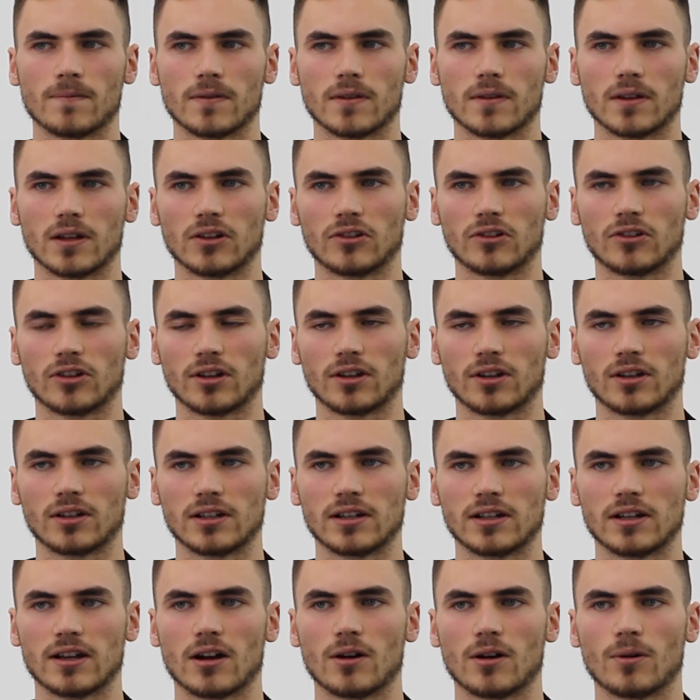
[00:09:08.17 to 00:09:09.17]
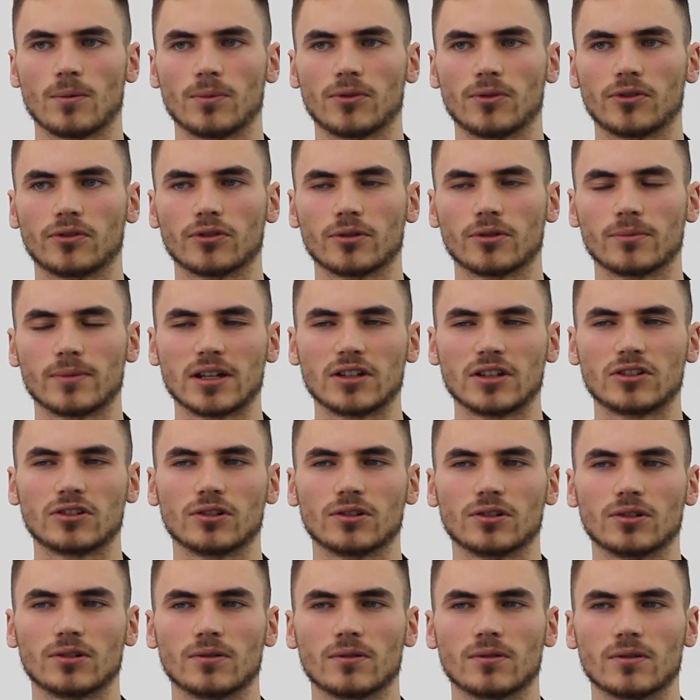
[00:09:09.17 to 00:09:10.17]
it certainly helped for me
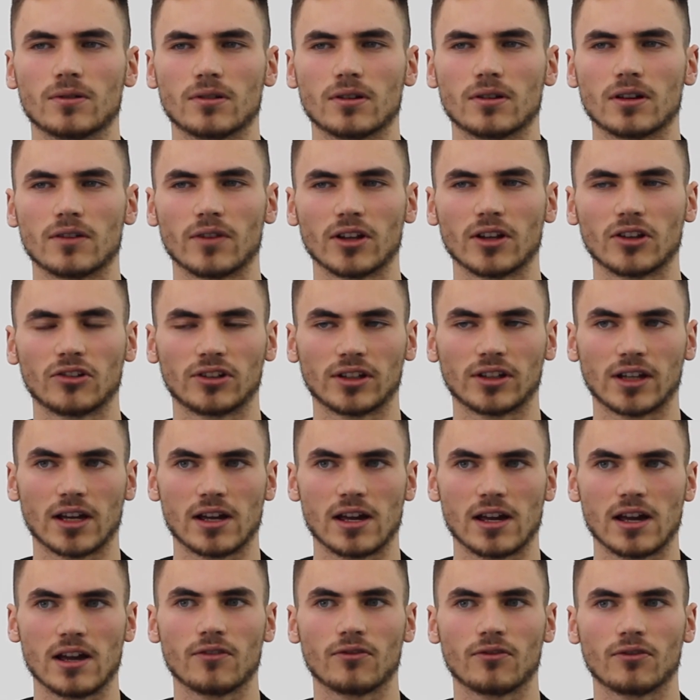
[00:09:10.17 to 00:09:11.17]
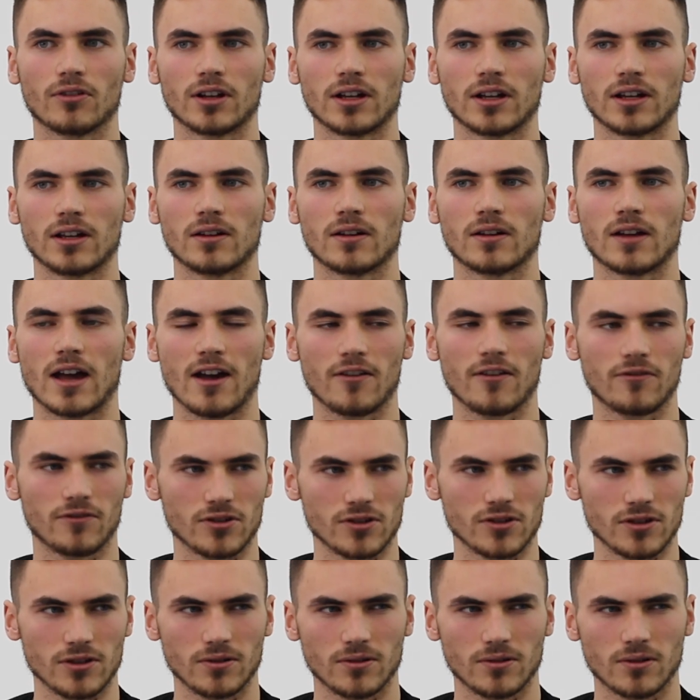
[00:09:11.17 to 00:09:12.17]
to investigate every
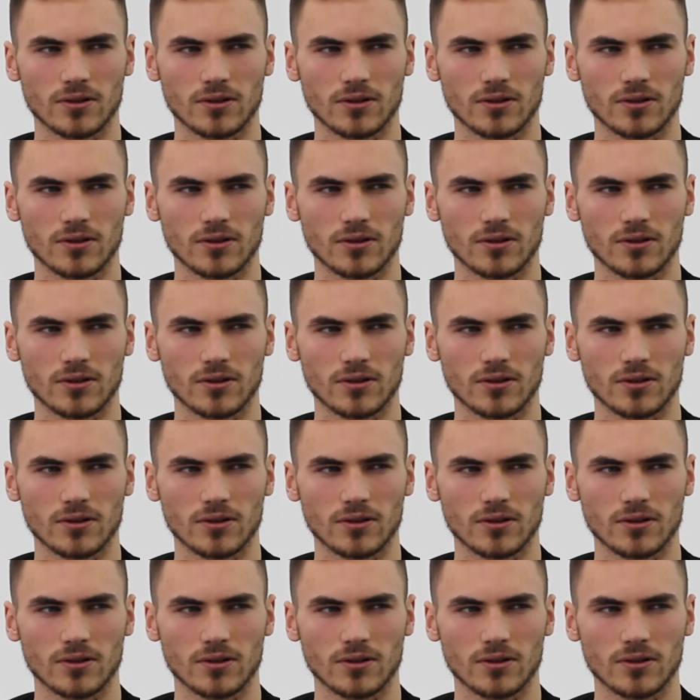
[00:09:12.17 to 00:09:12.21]
avenue